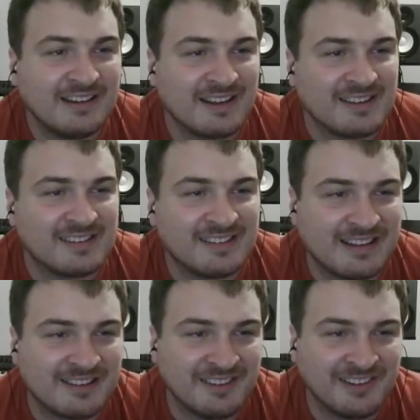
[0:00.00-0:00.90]

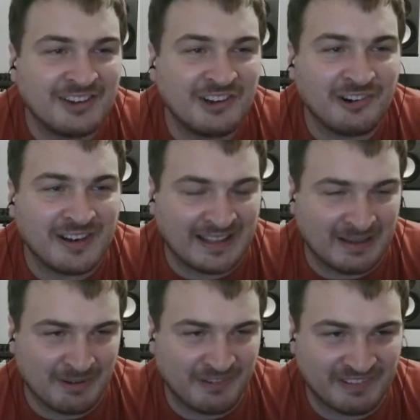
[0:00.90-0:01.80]
it's not true that
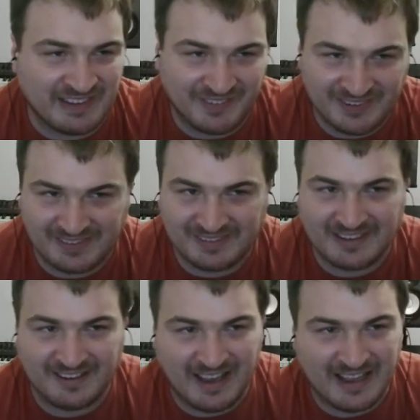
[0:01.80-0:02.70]
I'm a 50%
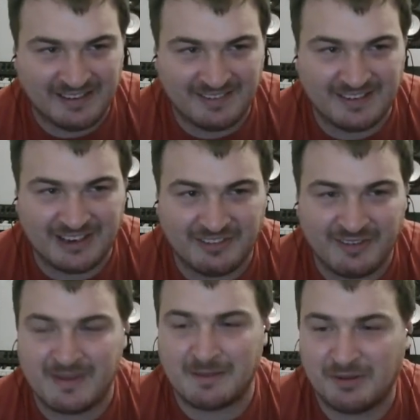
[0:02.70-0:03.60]

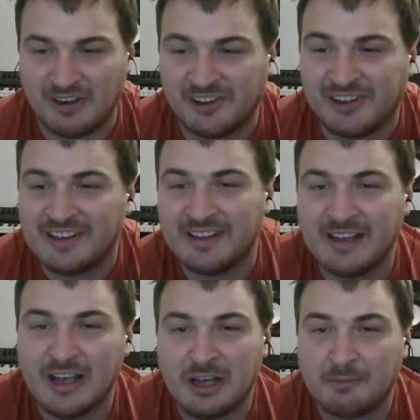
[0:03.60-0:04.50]
neovim employee,
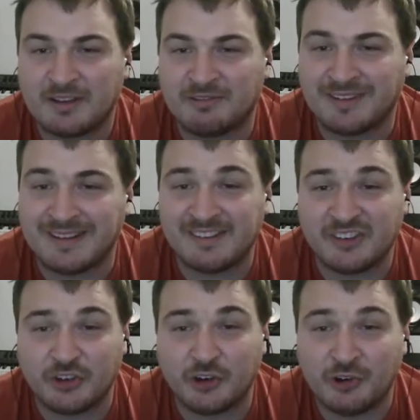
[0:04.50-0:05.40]
but what is
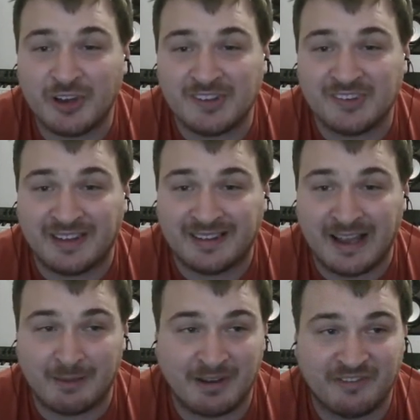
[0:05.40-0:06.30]
true is that
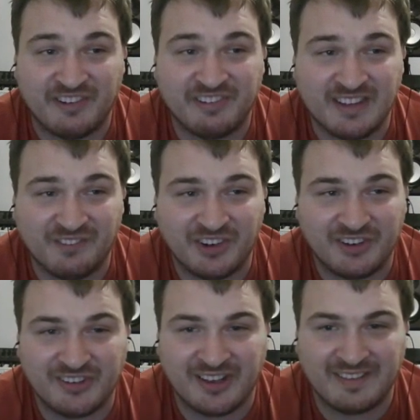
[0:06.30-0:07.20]
I'm a
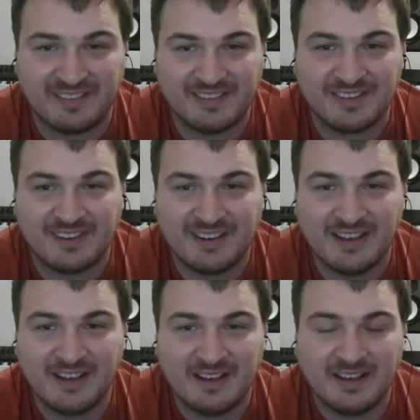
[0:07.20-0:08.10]
50%.
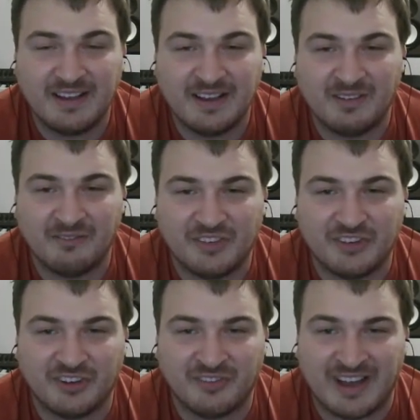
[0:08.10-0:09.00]

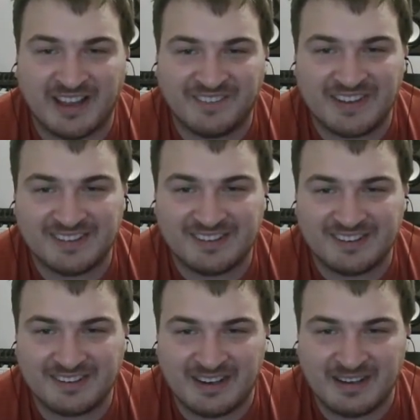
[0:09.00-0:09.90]
So my
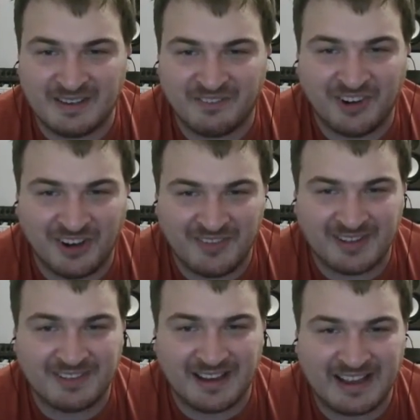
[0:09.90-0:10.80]
PhD
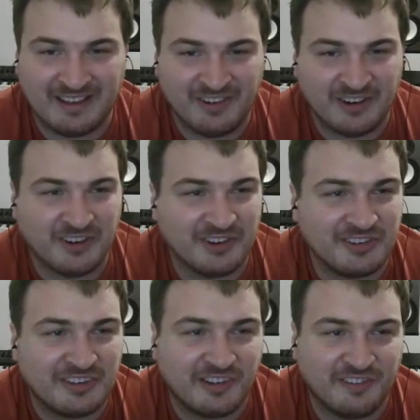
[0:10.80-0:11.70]
employment I have
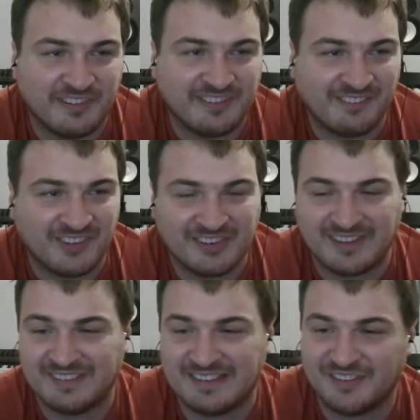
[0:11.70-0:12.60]
reduced to
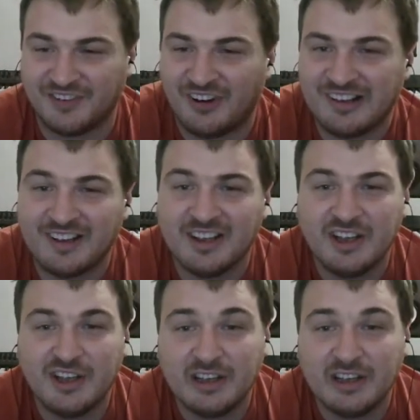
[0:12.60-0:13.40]
50% this fall,